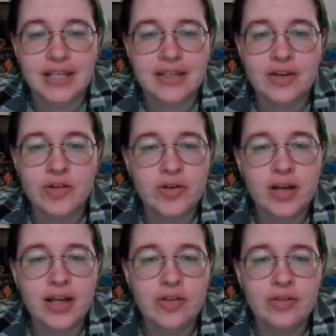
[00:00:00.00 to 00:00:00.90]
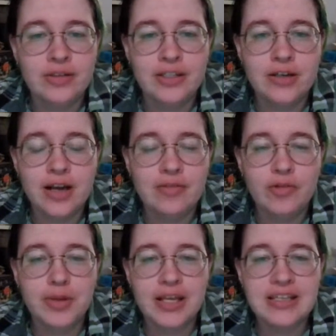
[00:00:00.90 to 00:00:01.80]
Like, no, you're not
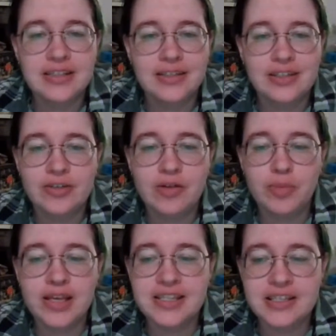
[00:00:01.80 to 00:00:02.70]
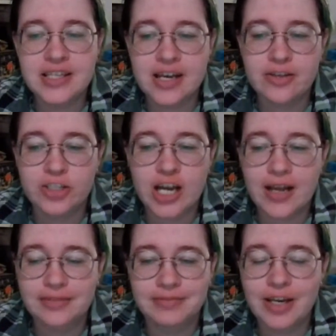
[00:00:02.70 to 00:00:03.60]
replacing the other child.
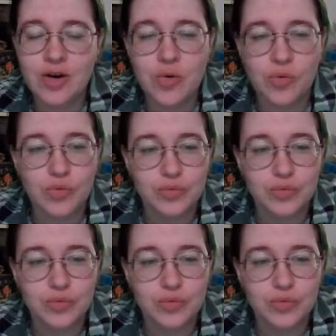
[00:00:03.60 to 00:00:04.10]
No.